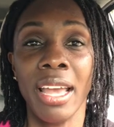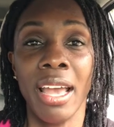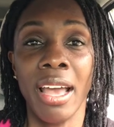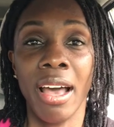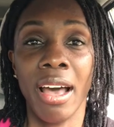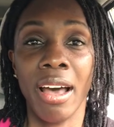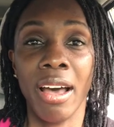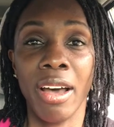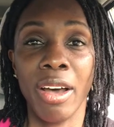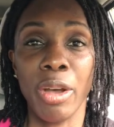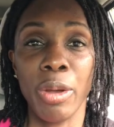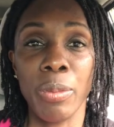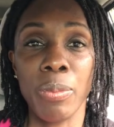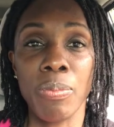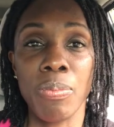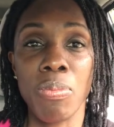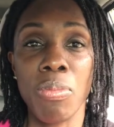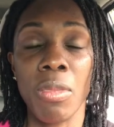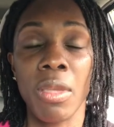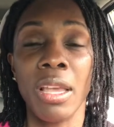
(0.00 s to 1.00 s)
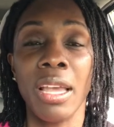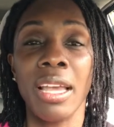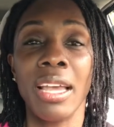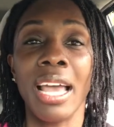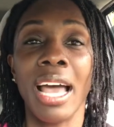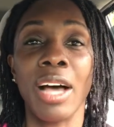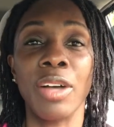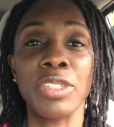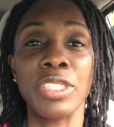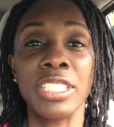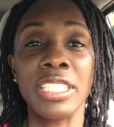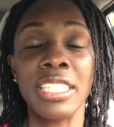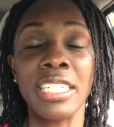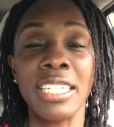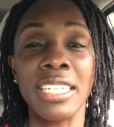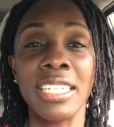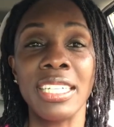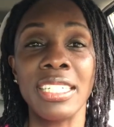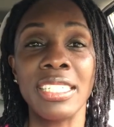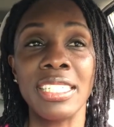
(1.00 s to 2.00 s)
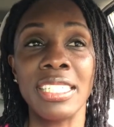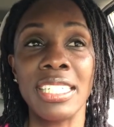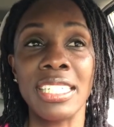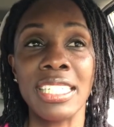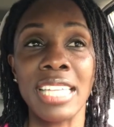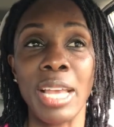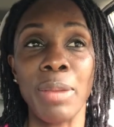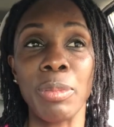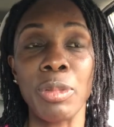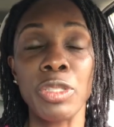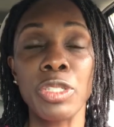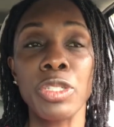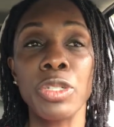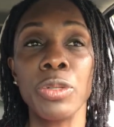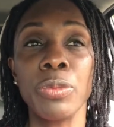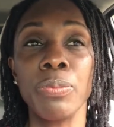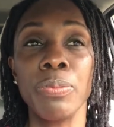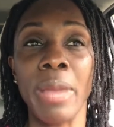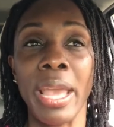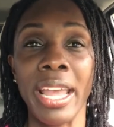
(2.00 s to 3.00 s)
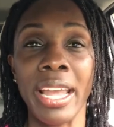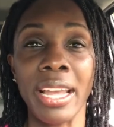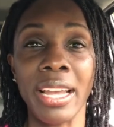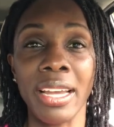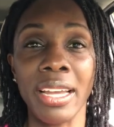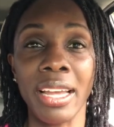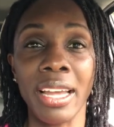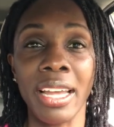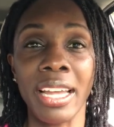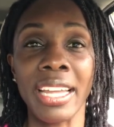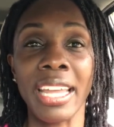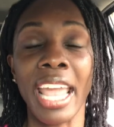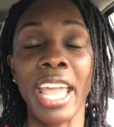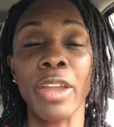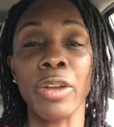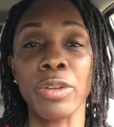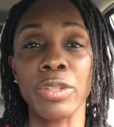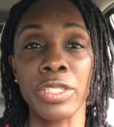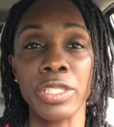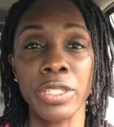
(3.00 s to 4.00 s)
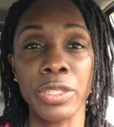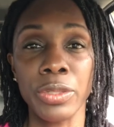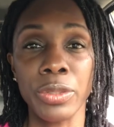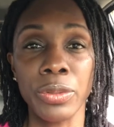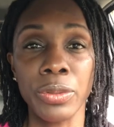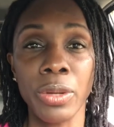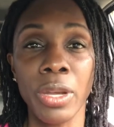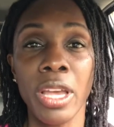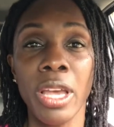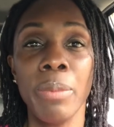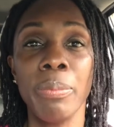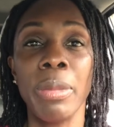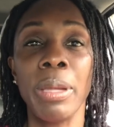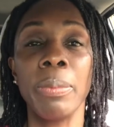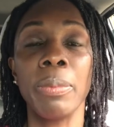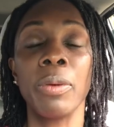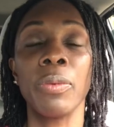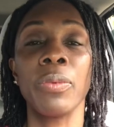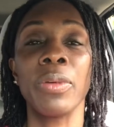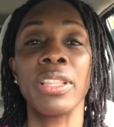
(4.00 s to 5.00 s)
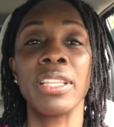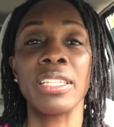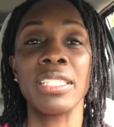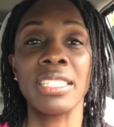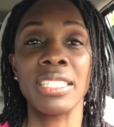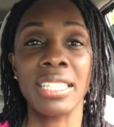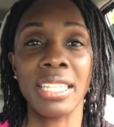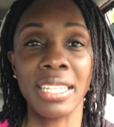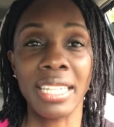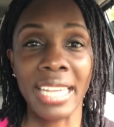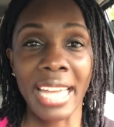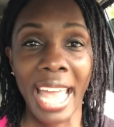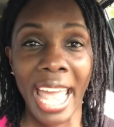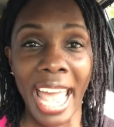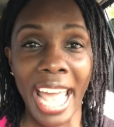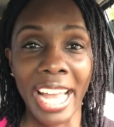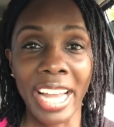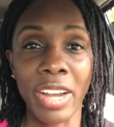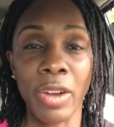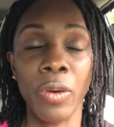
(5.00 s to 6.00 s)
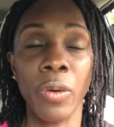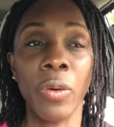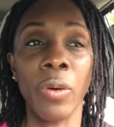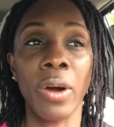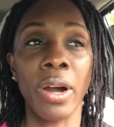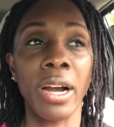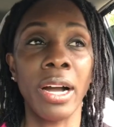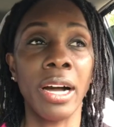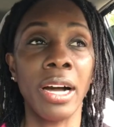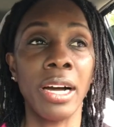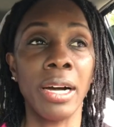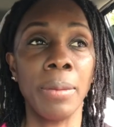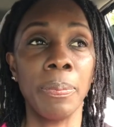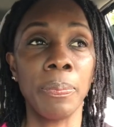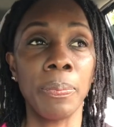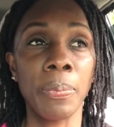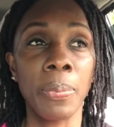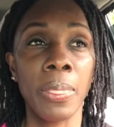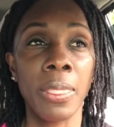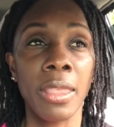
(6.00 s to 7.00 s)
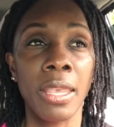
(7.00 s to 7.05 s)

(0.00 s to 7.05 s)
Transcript: um, how she she's able to make and cater to people with celiac or um,